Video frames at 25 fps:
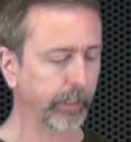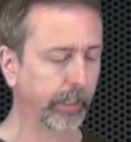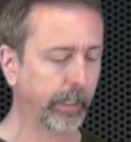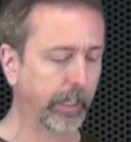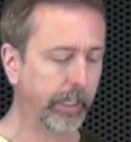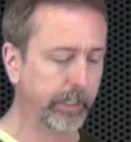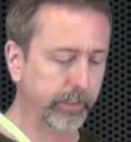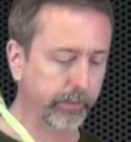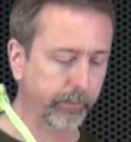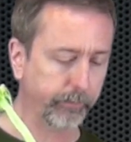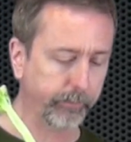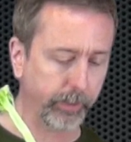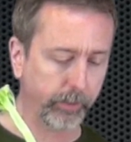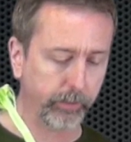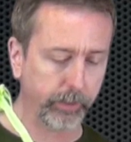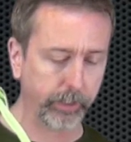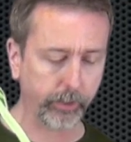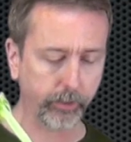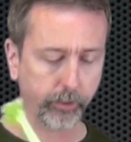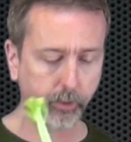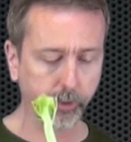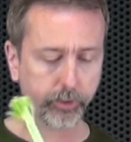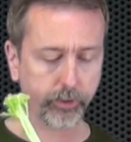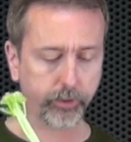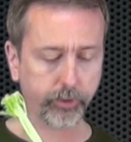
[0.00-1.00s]
Has a very
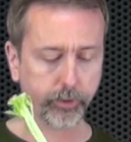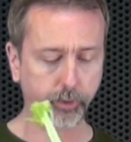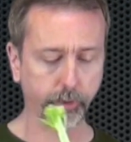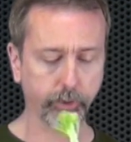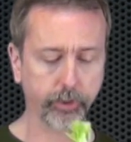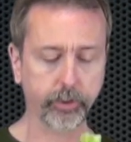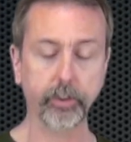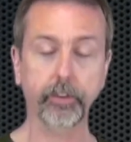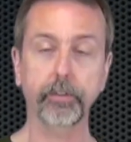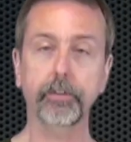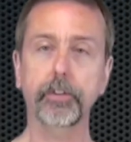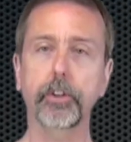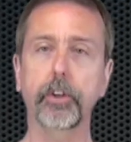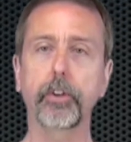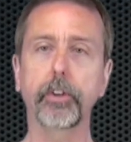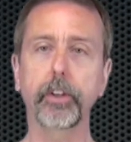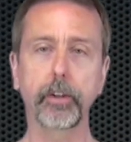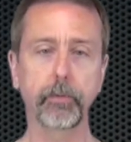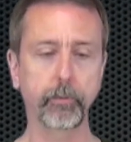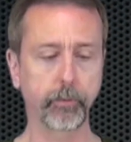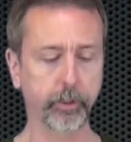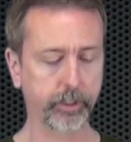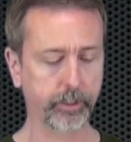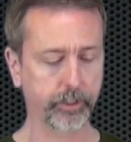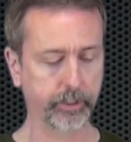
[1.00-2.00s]
good source of
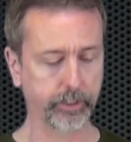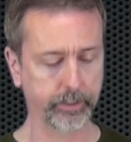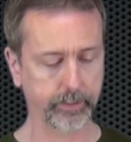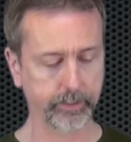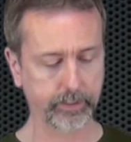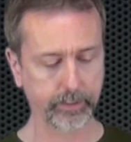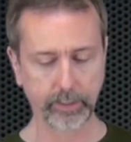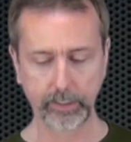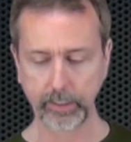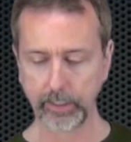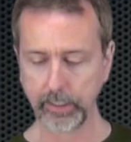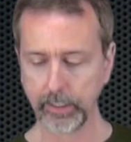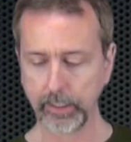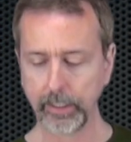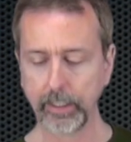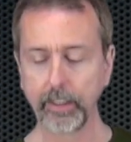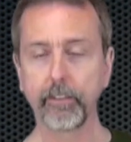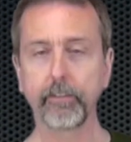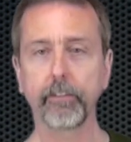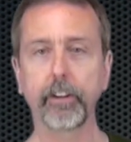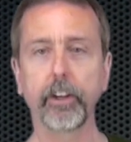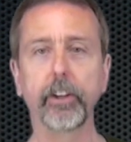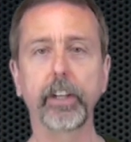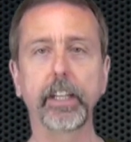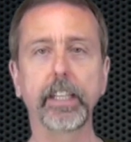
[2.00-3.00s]
sodium, which is
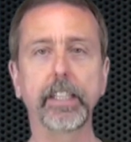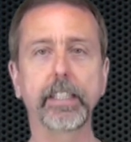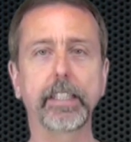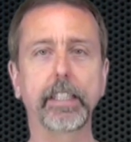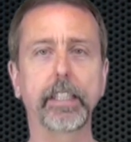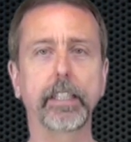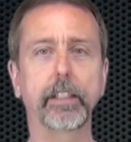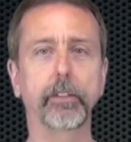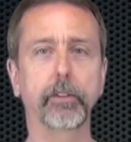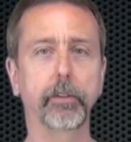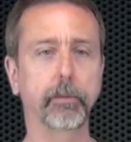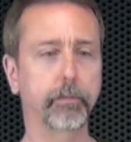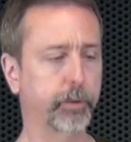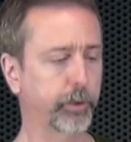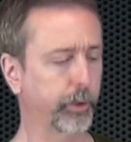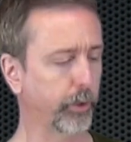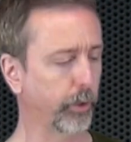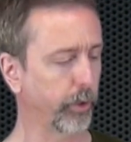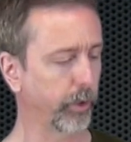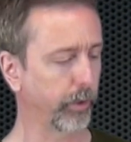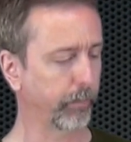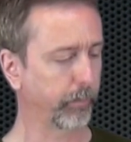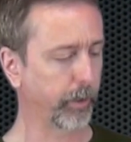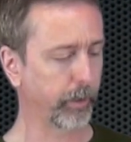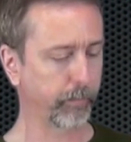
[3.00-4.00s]
very easy to
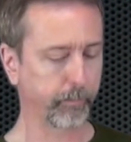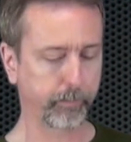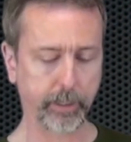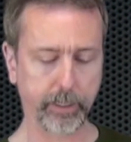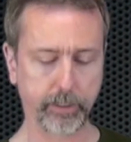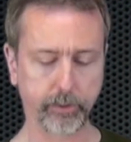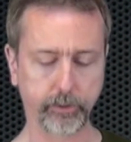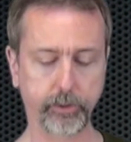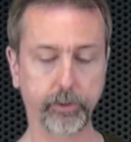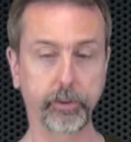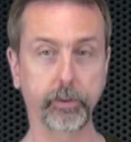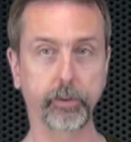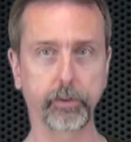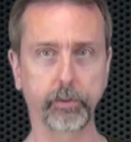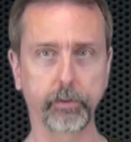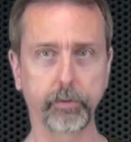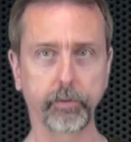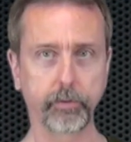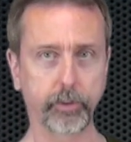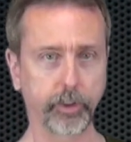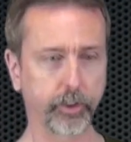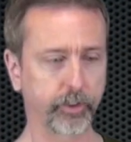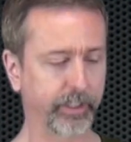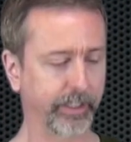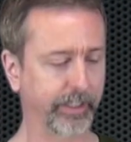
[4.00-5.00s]
absorb compared to
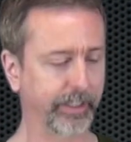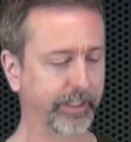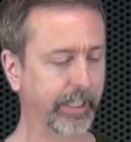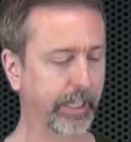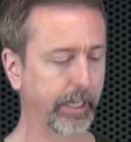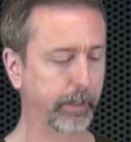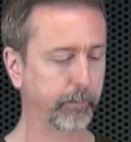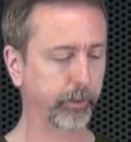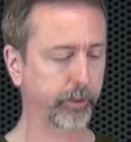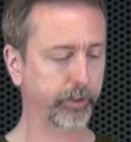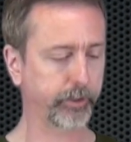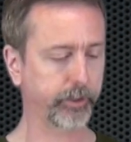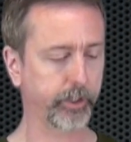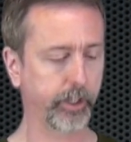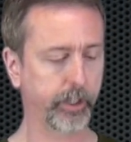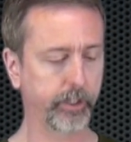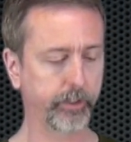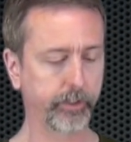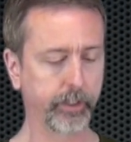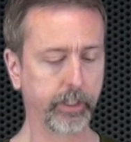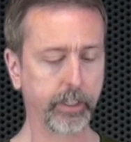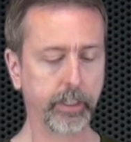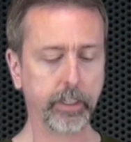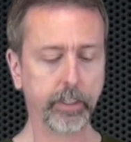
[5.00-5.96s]
using table salt.